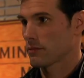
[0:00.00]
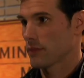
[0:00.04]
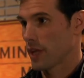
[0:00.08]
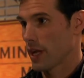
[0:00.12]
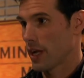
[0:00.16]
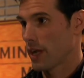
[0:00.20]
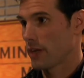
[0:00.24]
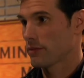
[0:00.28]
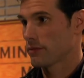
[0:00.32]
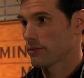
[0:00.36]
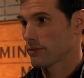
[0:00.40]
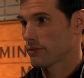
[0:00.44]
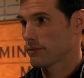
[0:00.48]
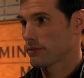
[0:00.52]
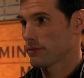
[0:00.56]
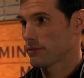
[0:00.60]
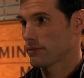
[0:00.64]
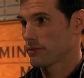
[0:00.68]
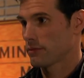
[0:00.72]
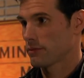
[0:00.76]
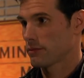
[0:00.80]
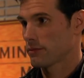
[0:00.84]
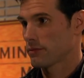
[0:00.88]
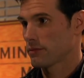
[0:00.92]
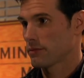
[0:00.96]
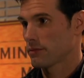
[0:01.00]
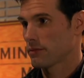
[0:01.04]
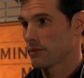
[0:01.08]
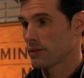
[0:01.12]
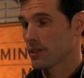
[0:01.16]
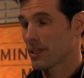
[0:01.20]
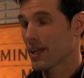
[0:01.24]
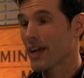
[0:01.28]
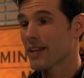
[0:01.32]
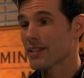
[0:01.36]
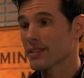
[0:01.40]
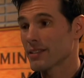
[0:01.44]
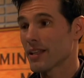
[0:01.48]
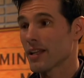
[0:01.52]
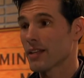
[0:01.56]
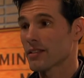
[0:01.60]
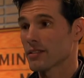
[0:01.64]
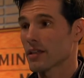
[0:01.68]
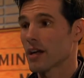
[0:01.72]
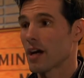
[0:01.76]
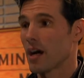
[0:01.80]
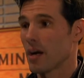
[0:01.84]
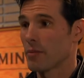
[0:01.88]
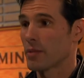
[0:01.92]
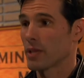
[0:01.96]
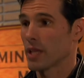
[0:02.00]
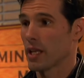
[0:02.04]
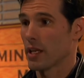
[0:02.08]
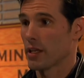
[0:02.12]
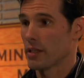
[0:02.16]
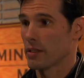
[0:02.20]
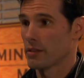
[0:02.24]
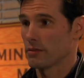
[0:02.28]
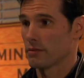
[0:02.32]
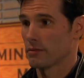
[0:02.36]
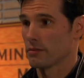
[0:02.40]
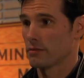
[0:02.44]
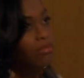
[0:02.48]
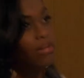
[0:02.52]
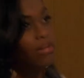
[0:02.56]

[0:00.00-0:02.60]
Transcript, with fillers: Yeah? The guy sounds complicated.